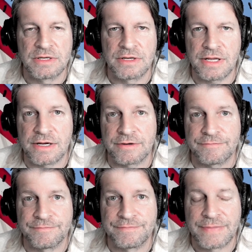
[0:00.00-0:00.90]
Now,
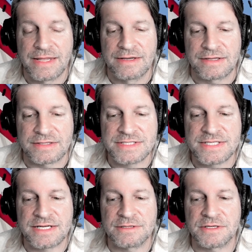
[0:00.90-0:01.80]
let's
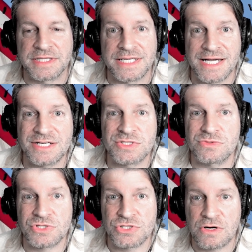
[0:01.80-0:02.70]
take a look at the
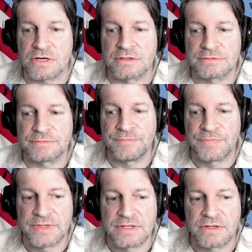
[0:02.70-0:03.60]
actual chart
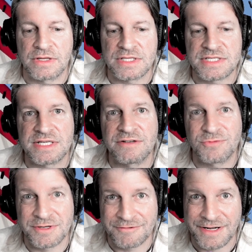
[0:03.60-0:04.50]
and see
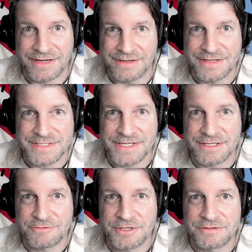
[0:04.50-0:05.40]
if we recognize
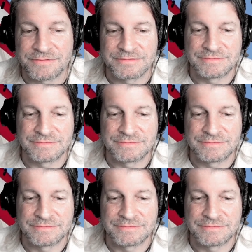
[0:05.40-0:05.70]
anyone.